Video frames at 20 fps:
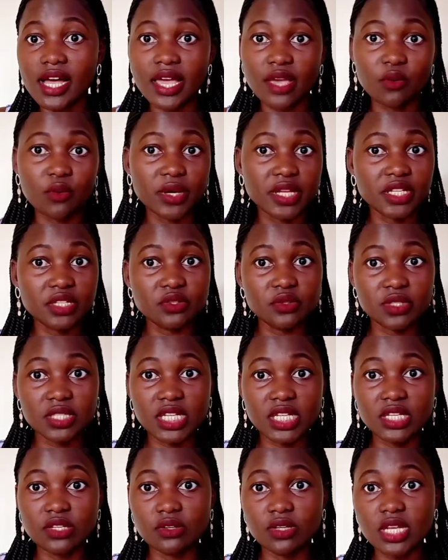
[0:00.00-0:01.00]
I want to
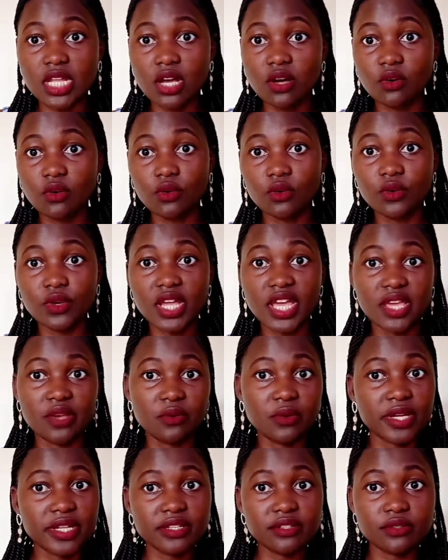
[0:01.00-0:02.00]
settle down,
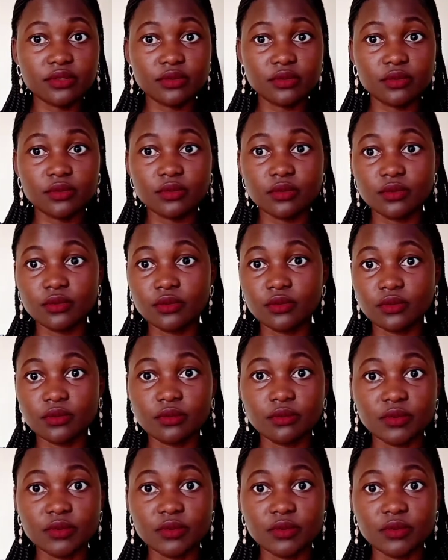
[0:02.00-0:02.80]
I want to,